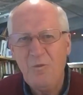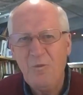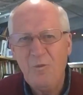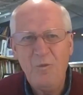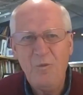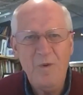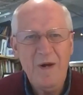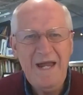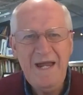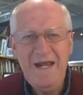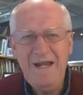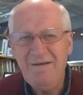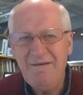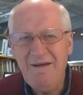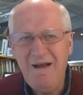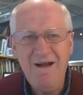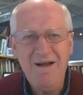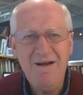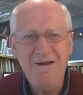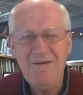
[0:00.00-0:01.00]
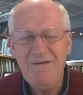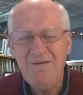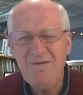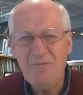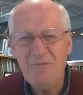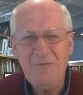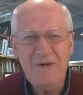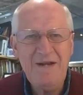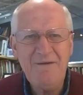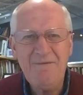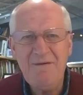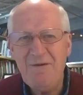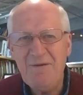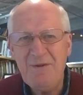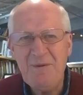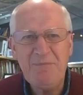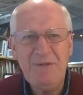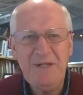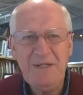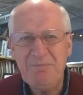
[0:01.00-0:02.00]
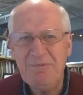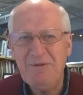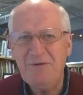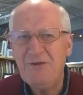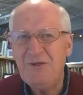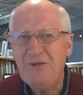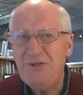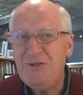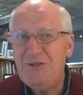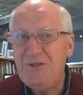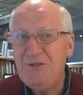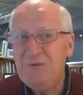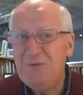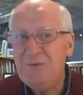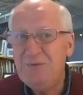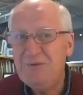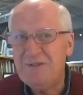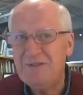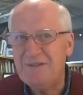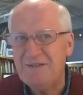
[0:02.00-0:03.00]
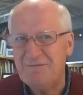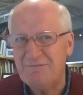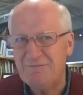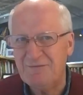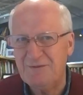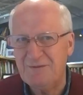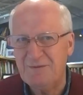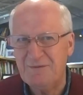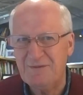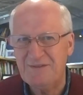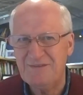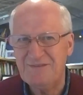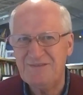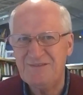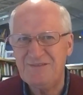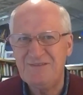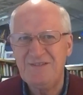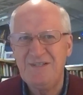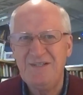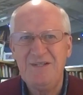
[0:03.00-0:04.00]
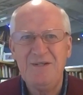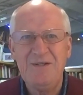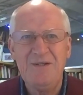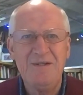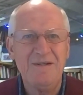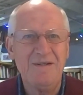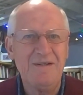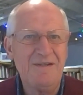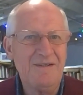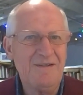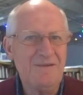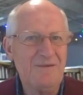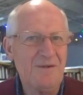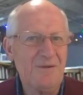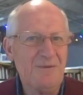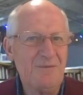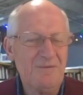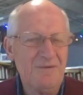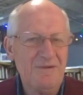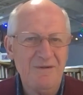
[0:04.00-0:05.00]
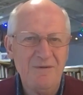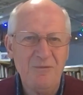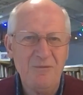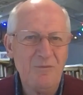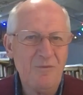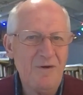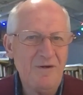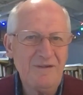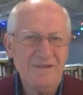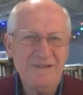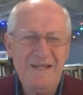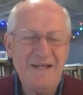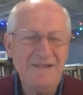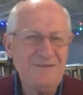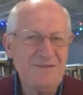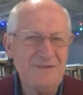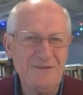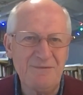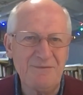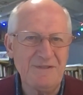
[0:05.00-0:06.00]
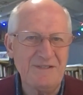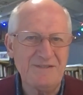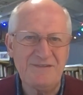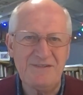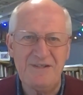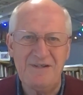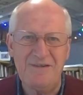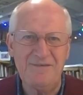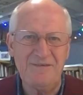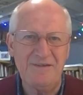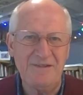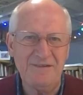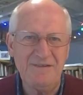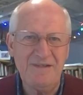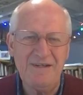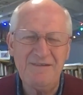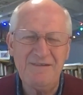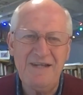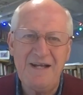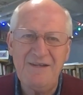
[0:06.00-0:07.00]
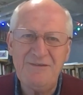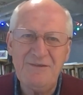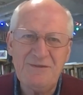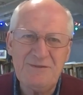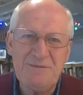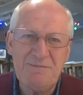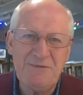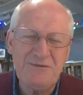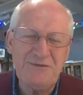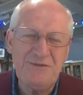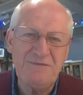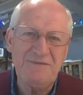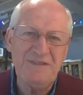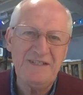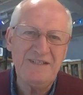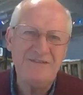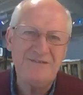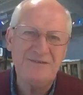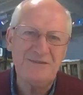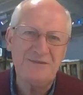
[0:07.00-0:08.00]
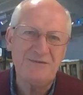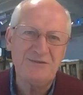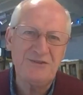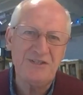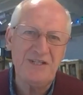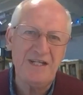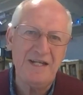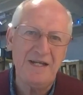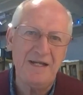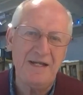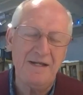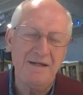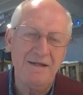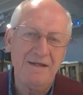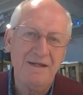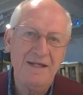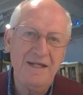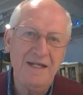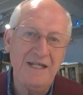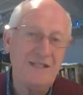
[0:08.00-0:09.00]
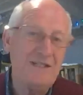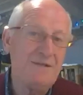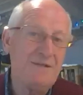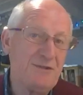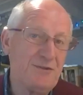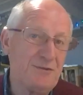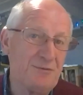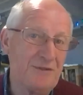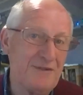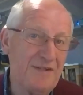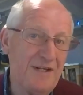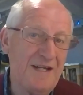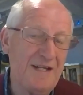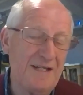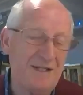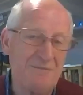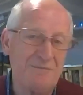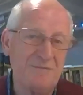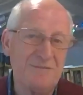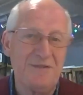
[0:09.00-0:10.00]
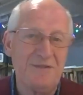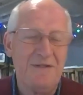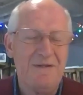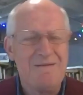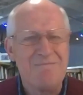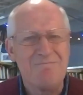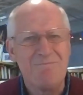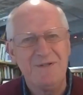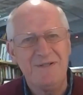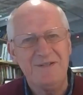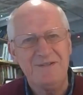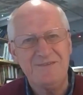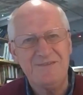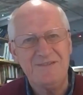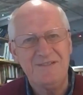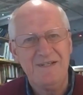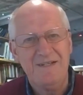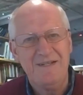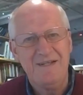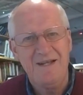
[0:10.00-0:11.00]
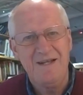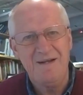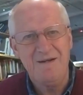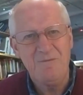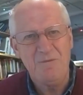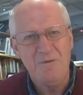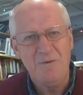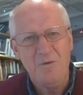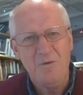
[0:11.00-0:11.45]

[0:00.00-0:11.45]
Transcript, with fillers: where are where are the people that you can influence? You know, what categories are they? I don't suppose you need to share individual names, but uh,